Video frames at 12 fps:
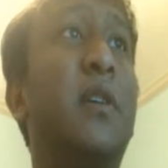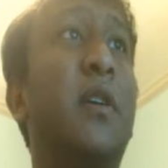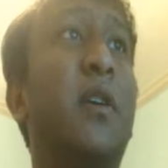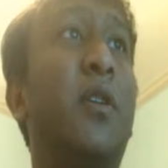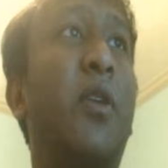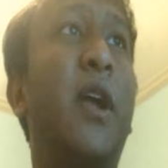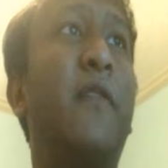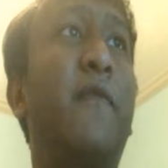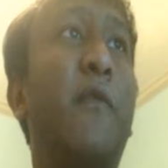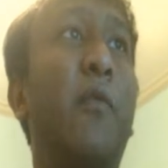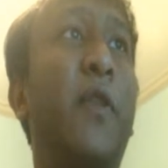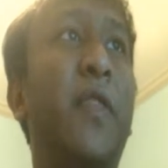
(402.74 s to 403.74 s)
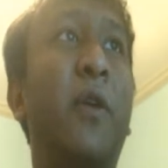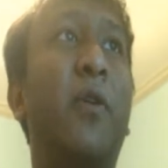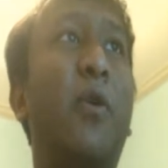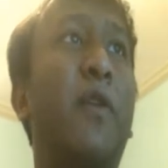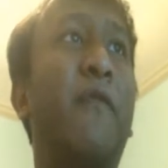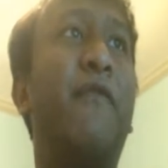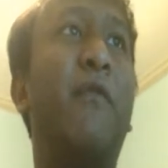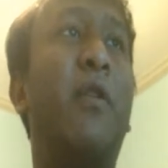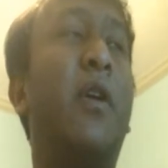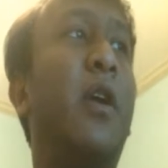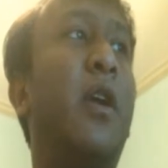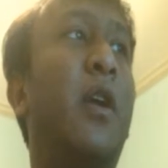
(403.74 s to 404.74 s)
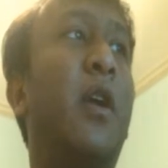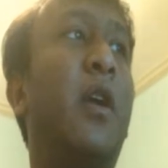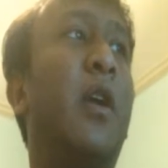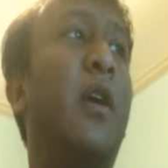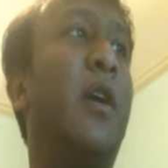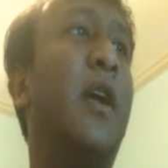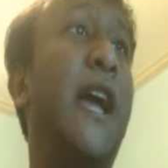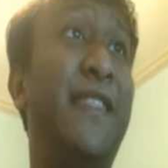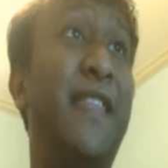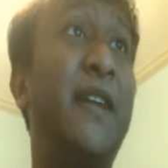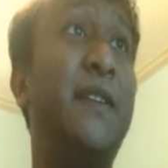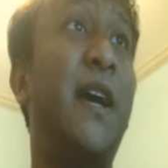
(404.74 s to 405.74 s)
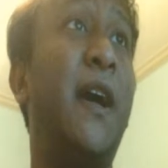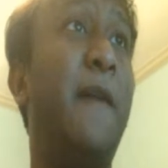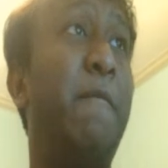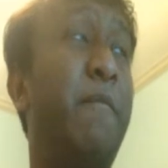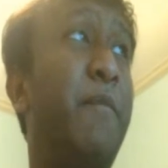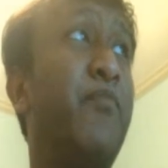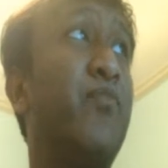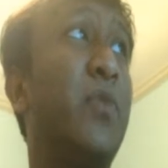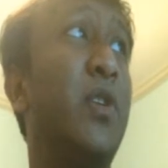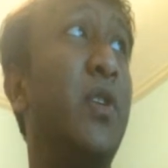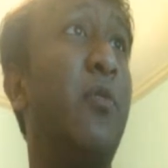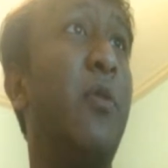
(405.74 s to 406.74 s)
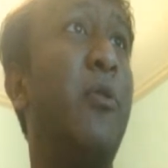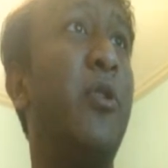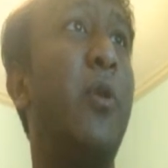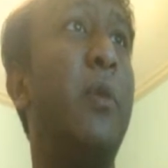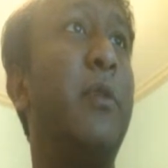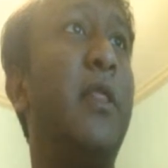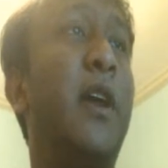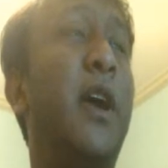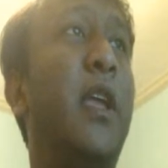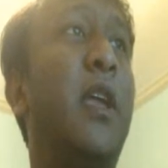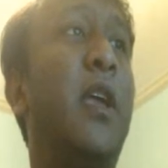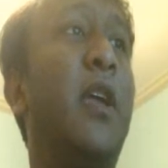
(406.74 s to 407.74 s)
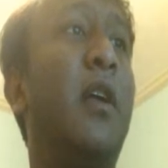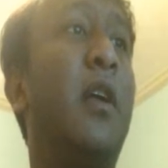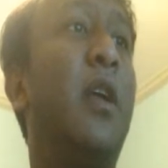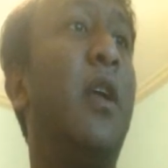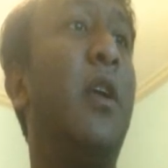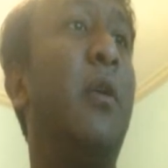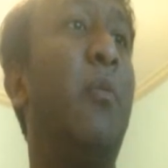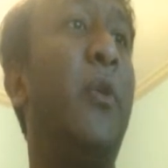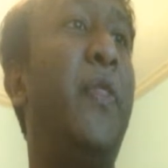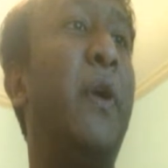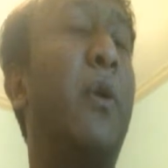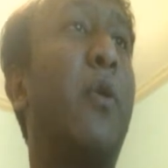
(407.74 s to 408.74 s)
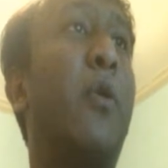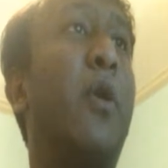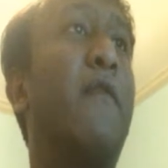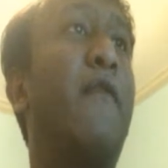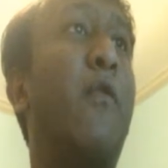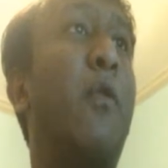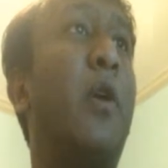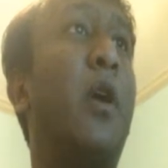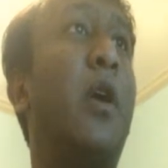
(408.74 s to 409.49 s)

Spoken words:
right? For what they were going for at that time. You know what I mean? Like what they were going for